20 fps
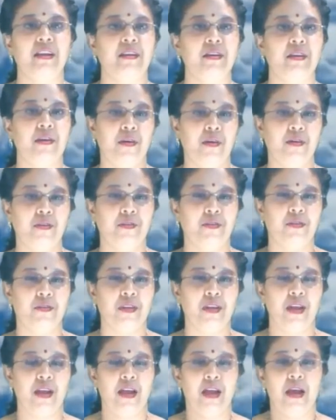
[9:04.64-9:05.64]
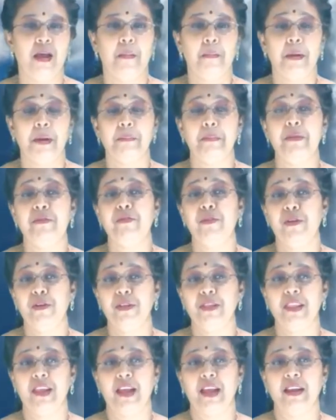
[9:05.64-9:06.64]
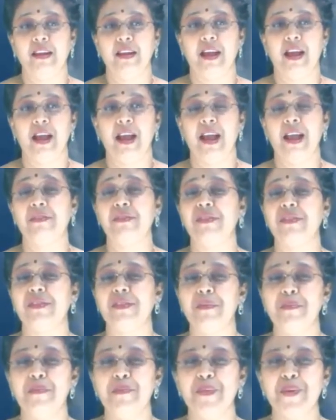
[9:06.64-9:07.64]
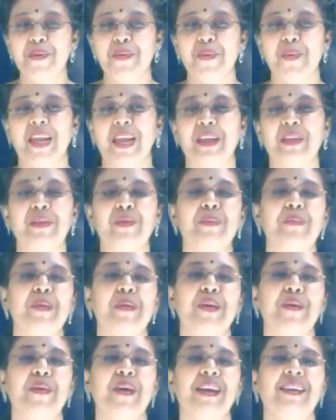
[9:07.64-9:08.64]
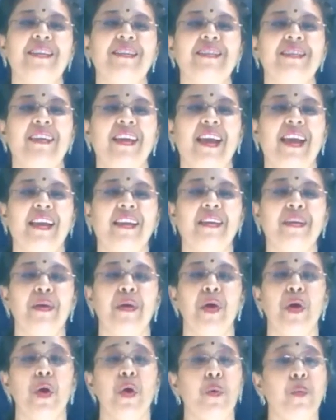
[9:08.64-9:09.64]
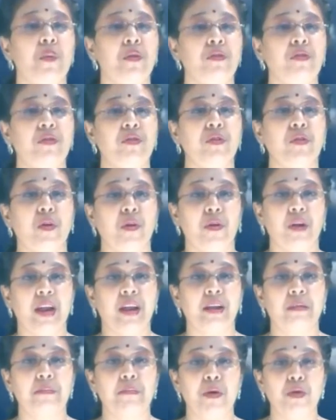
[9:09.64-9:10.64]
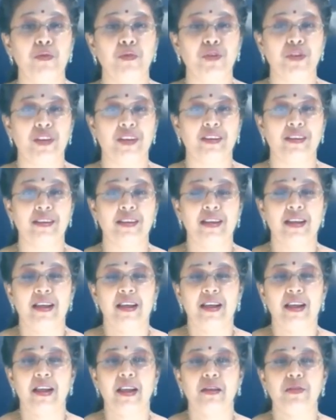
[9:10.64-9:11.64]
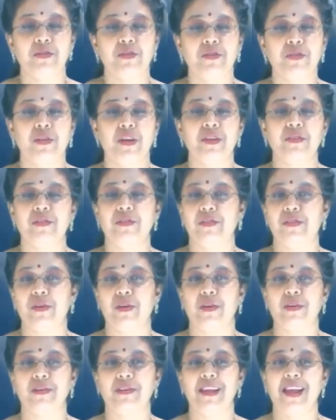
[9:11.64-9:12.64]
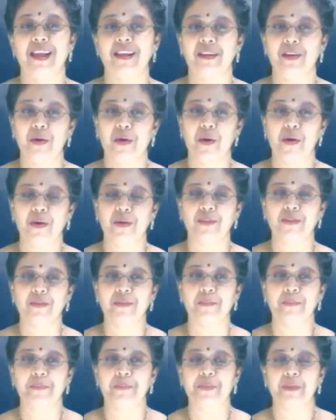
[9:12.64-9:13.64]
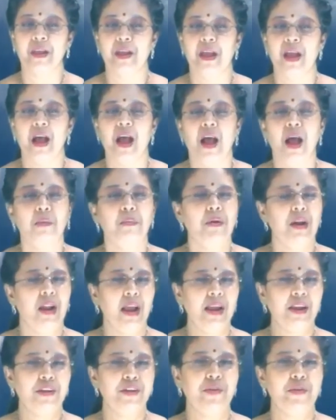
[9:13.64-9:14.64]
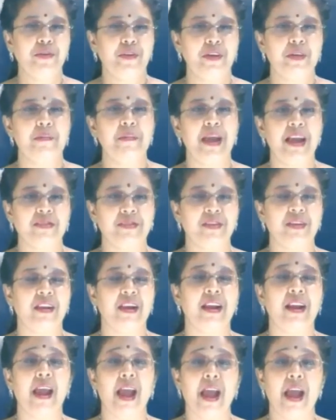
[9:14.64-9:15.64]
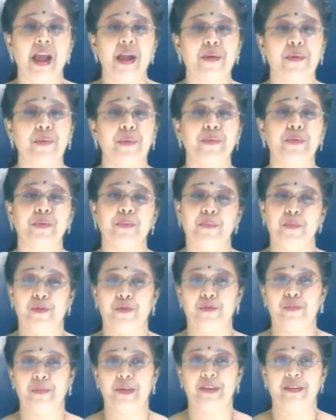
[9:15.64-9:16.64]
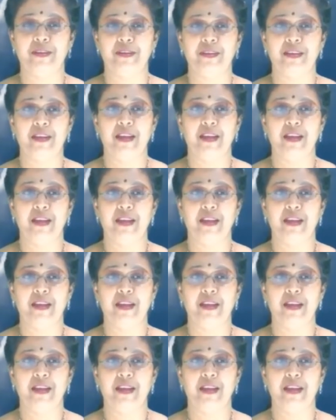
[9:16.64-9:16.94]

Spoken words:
cross. But before that, I have a simple way to make you understand which correct motion illustrates dot and cross. I would like you to imagine an arrow's movement